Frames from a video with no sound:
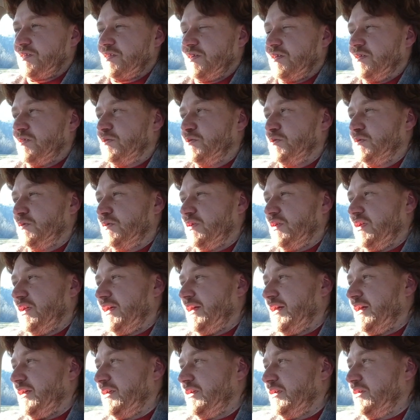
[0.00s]
So
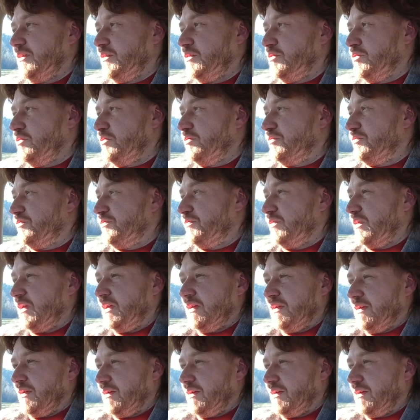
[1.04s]
I don't know if